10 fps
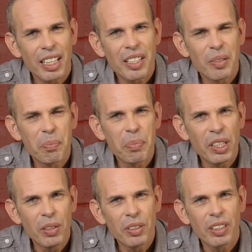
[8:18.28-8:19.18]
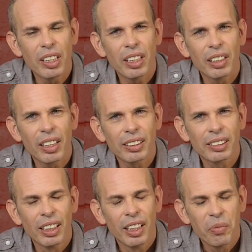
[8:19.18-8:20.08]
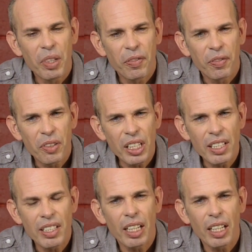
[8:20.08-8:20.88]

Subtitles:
That's the beauty. We freeze